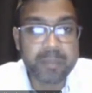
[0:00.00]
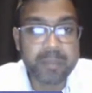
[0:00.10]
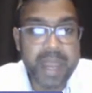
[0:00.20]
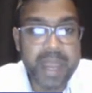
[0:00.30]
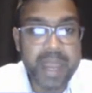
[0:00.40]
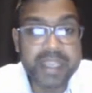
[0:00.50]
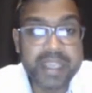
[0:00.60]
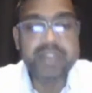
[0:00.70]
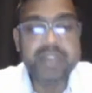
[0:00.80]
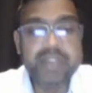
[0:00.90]
when
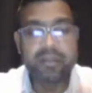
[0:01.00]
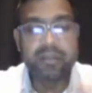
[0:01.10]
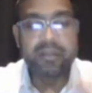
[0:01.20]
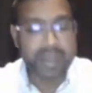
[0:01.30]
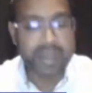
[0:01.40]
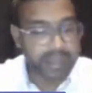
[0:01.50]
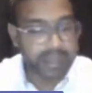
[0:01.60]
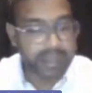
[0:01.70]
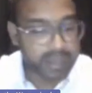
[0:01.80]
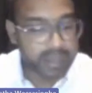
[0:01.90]

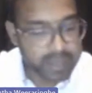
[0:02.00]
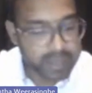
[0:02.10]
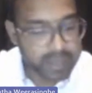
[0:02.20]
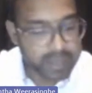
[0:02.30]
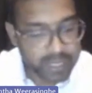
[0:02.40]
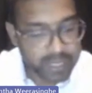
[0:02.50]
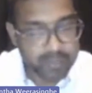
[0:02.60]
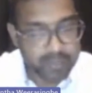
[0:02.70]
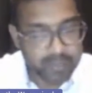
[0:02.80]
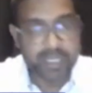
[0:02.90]
material
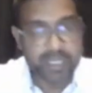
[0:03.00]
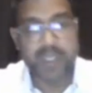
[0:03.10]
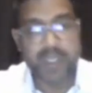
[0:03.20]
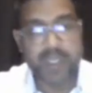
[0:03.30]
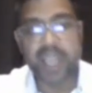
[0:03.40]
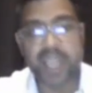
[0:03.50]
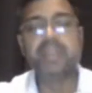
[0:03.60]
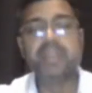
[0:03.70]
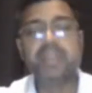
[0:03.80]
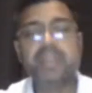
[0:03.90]
misstatements are there
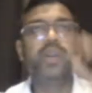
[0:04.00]
in an